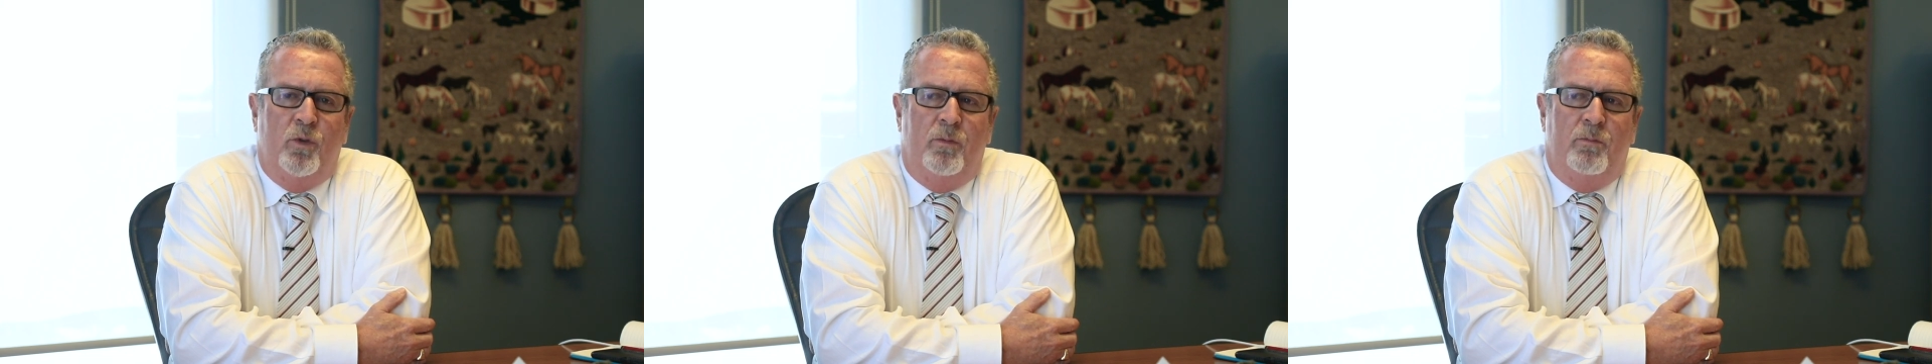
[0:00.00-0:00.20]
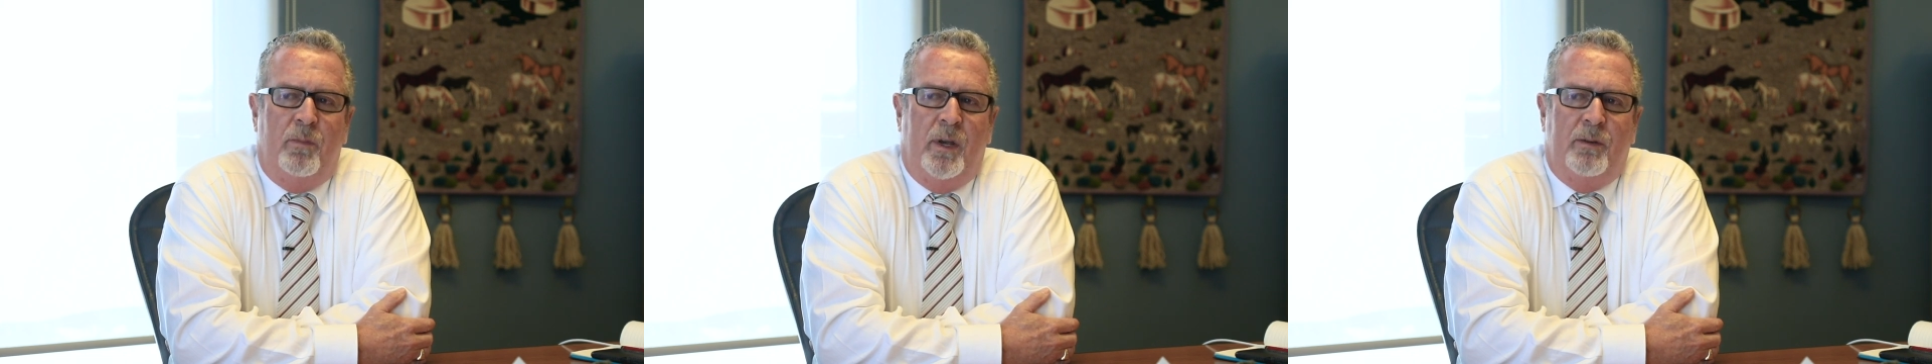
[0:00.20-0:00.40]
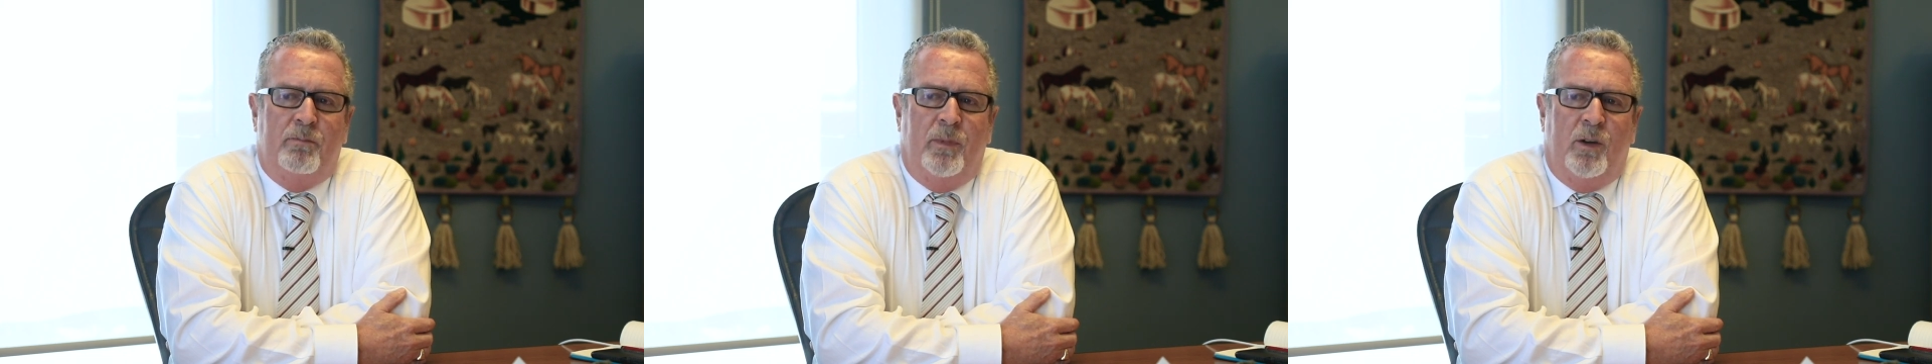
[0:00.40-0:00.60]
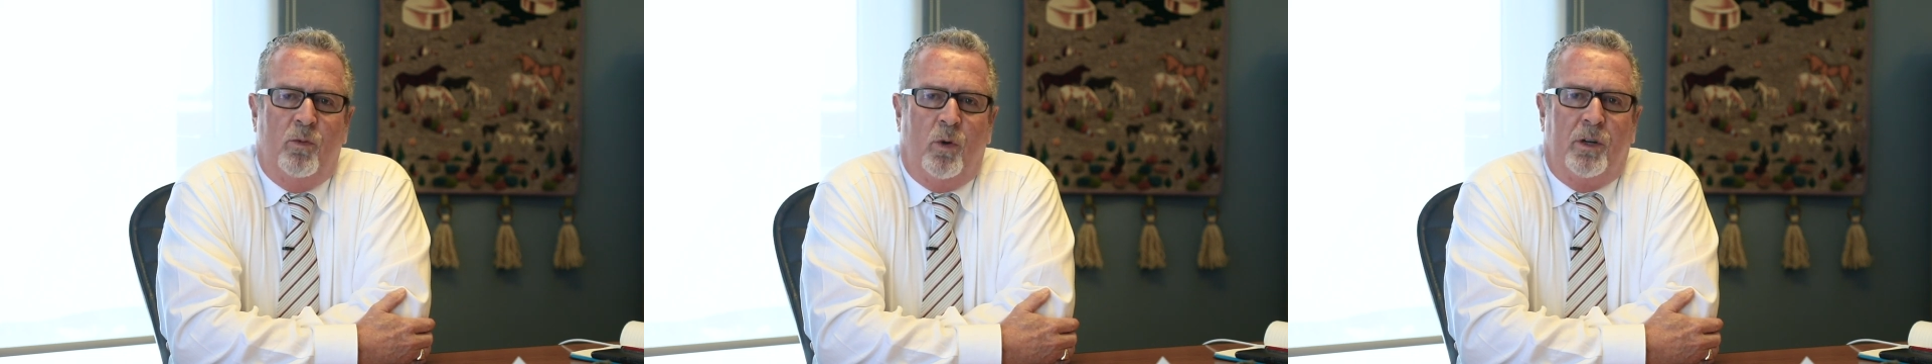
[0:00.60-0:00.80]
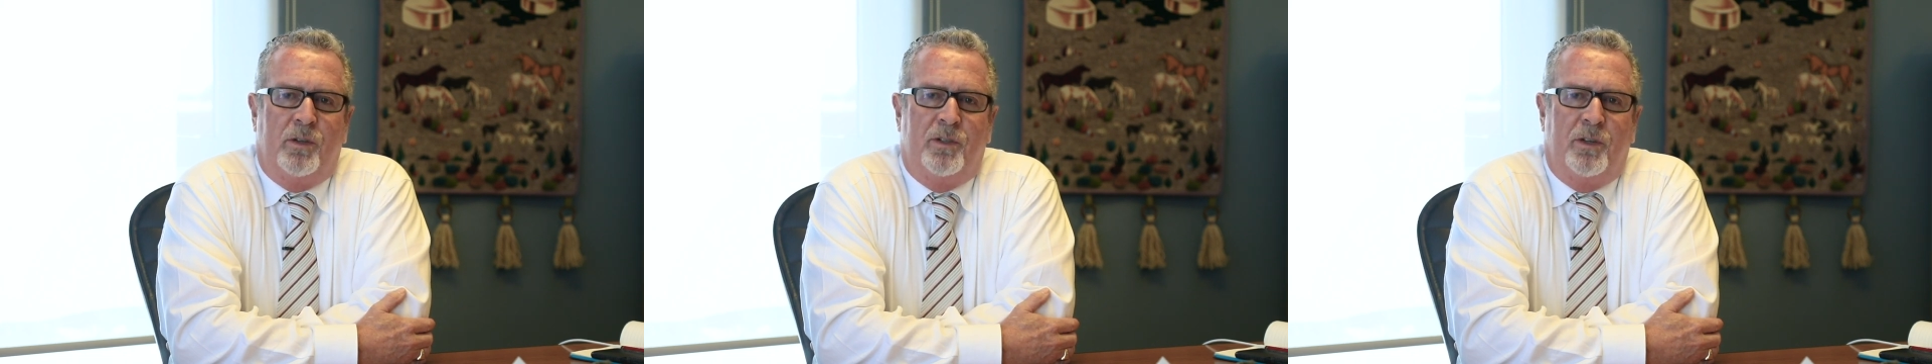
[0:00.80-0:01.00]
would make my
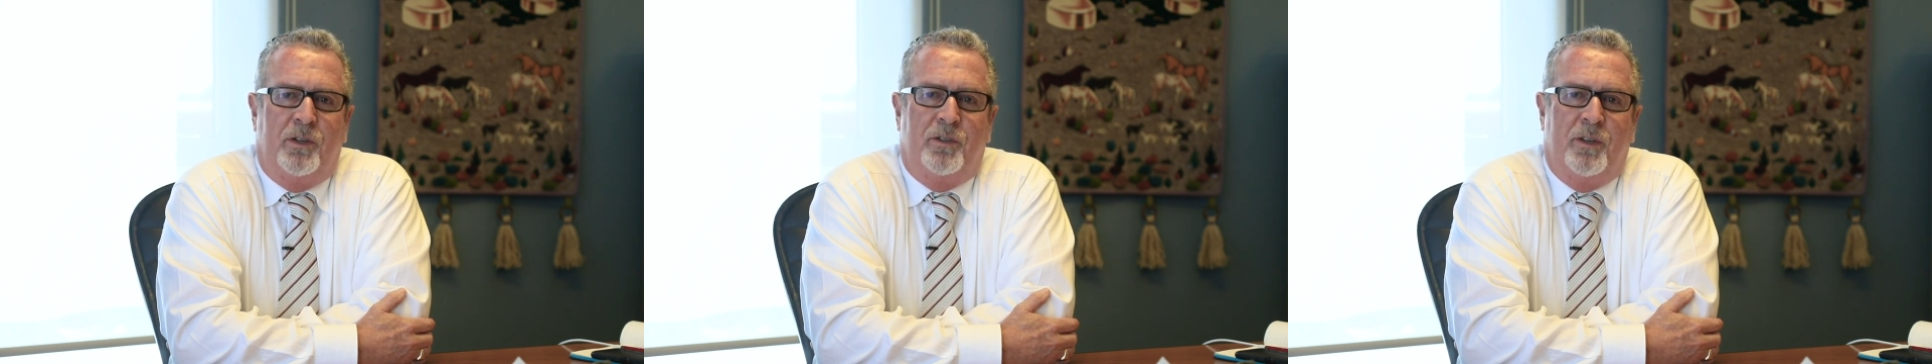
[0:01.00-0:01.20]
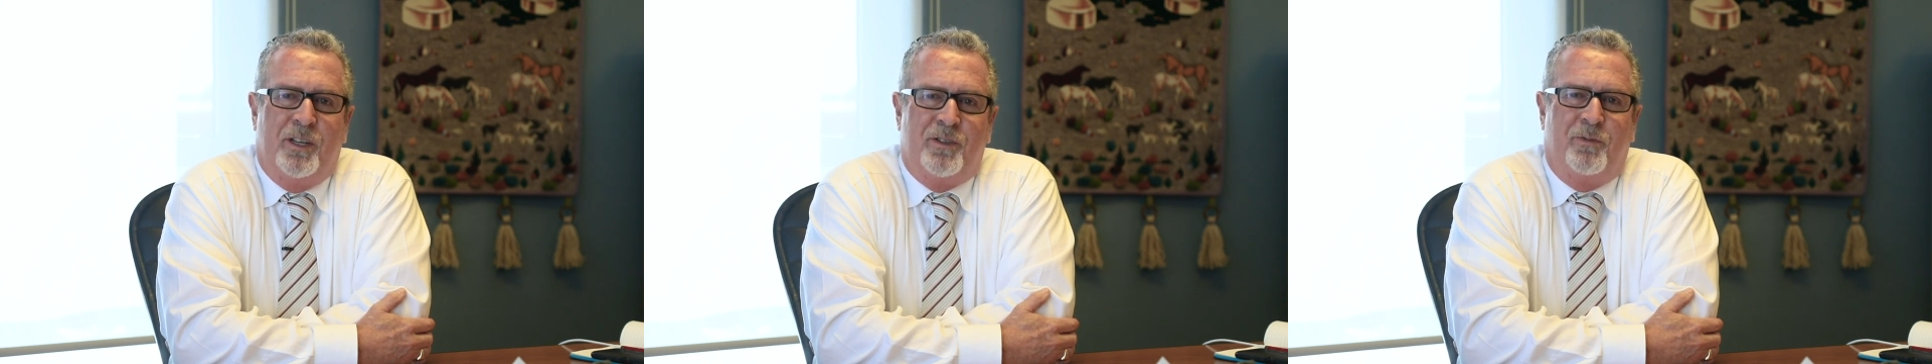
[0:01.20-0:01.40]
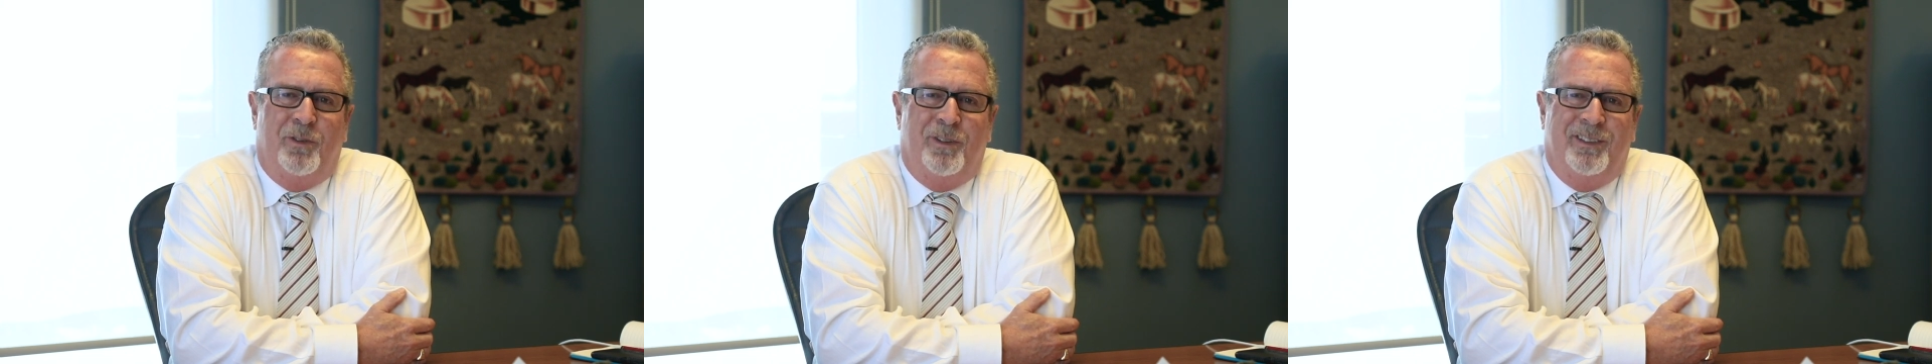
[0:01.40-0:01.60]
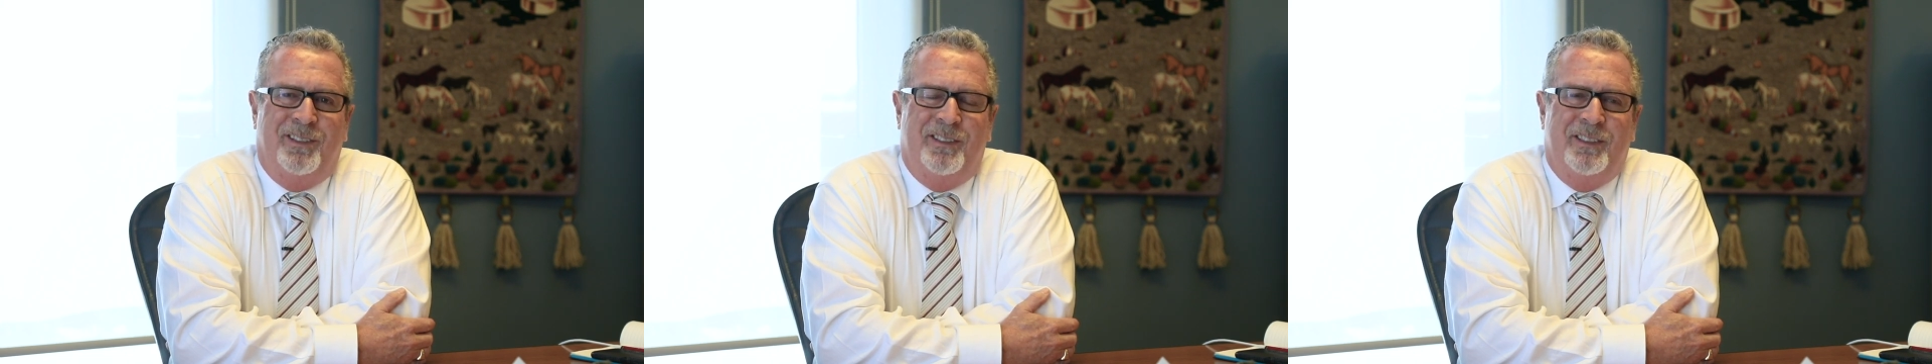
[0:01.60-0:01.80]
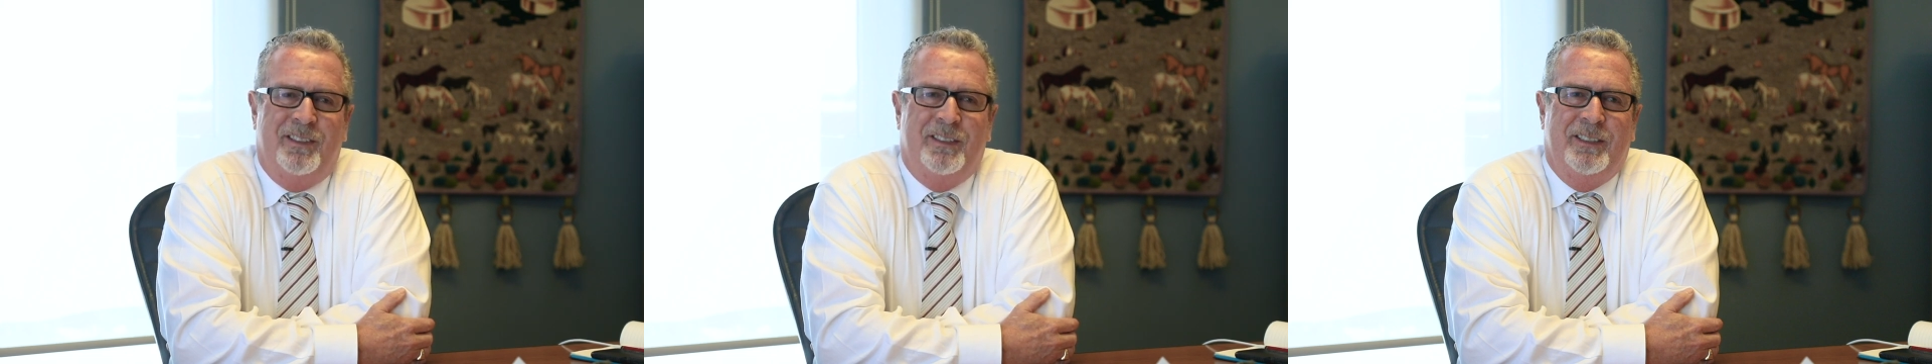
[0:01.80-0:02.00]
work successful,
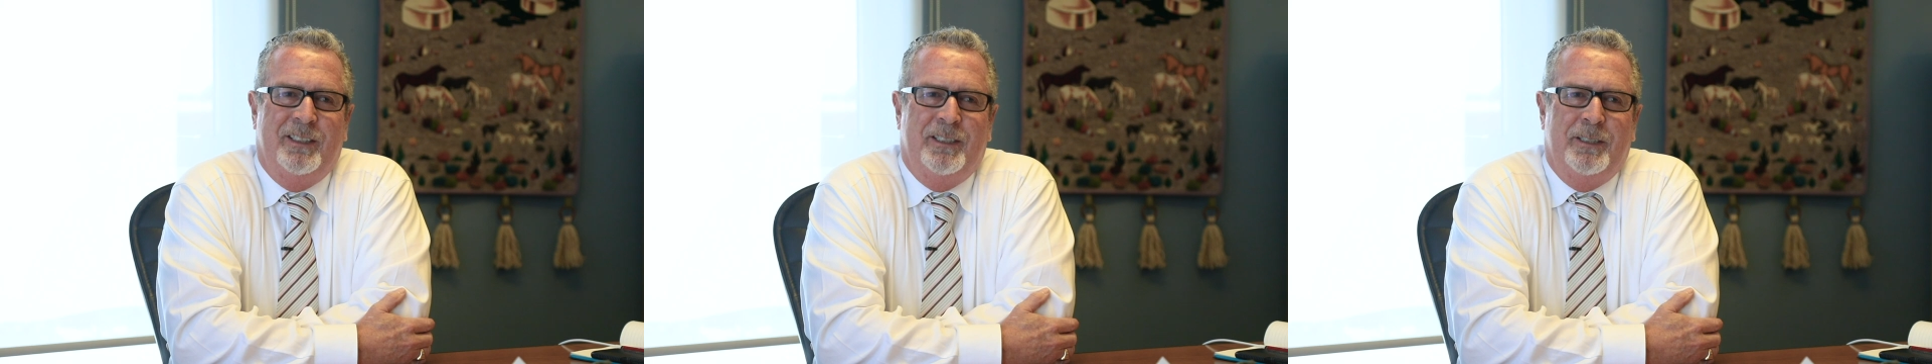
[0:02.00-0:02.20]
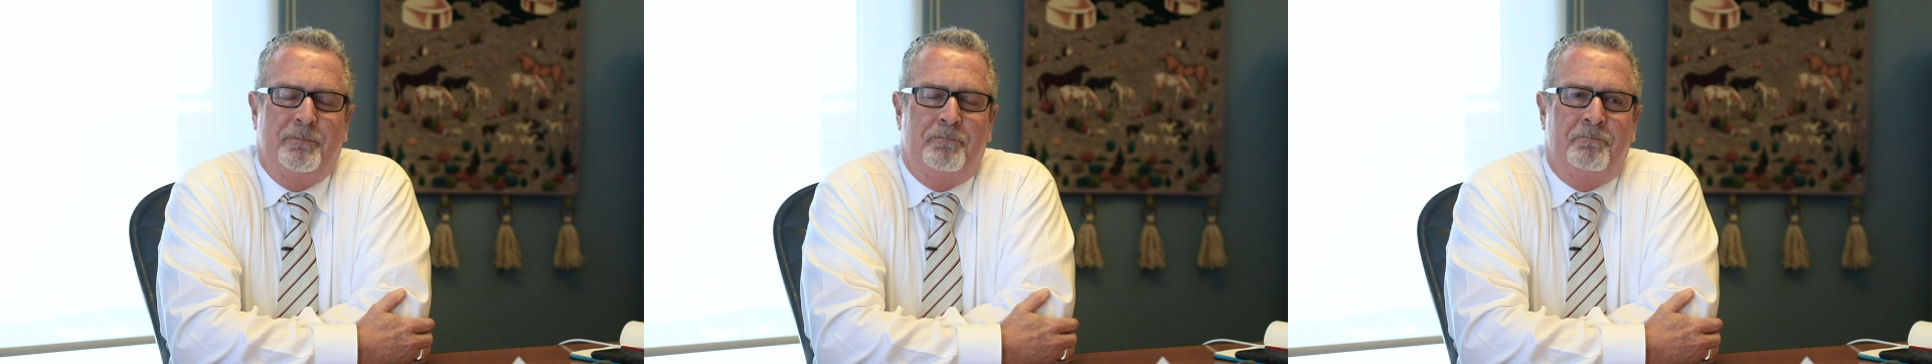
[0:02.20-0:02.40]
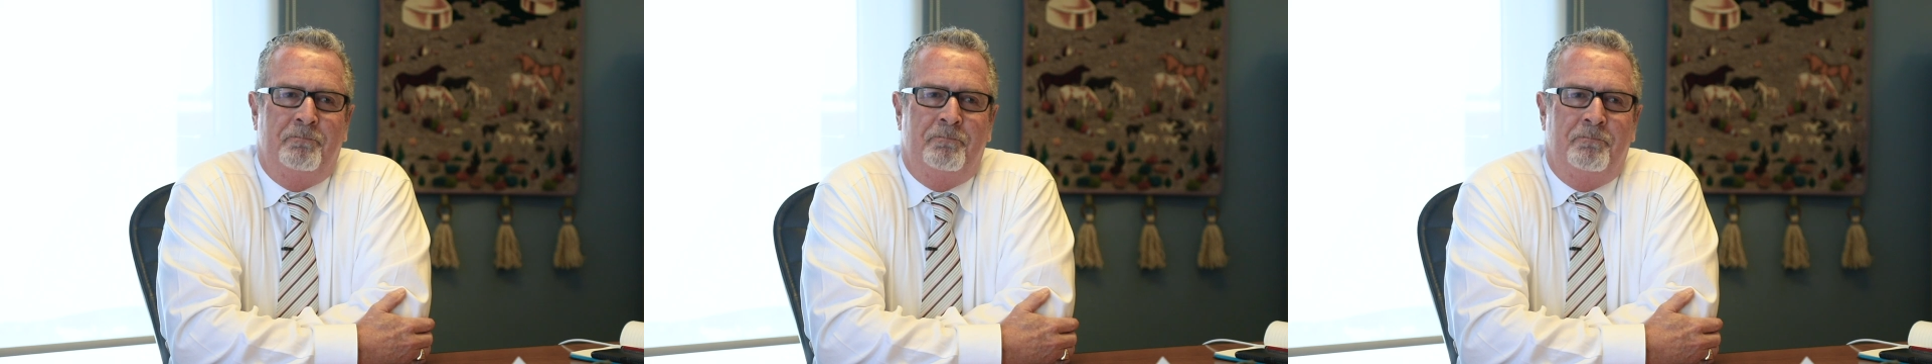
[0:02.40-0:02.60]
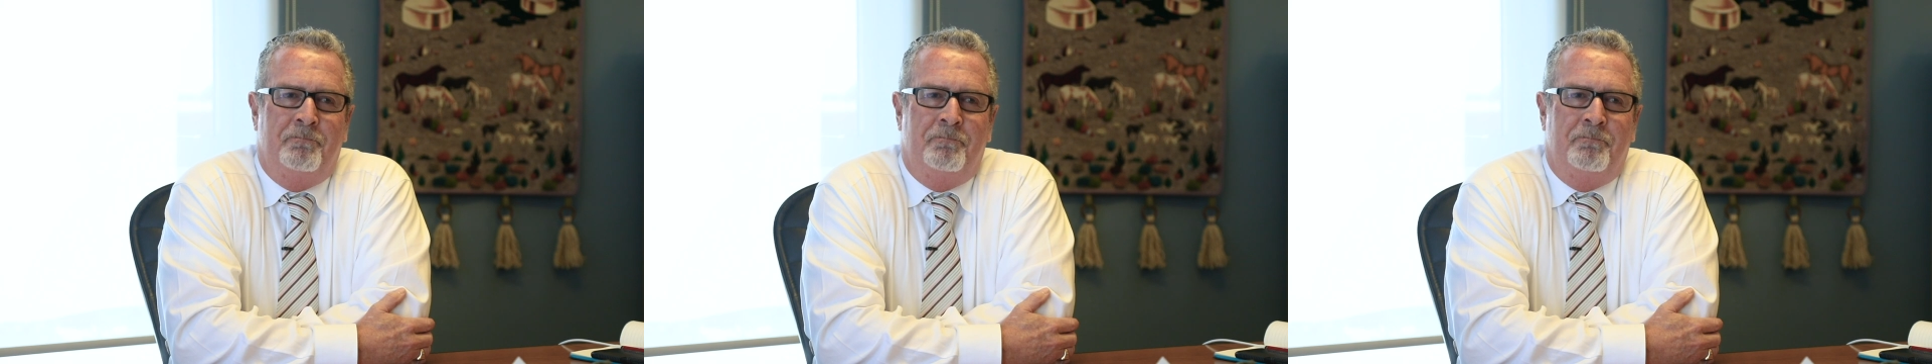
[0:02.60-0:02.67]
um,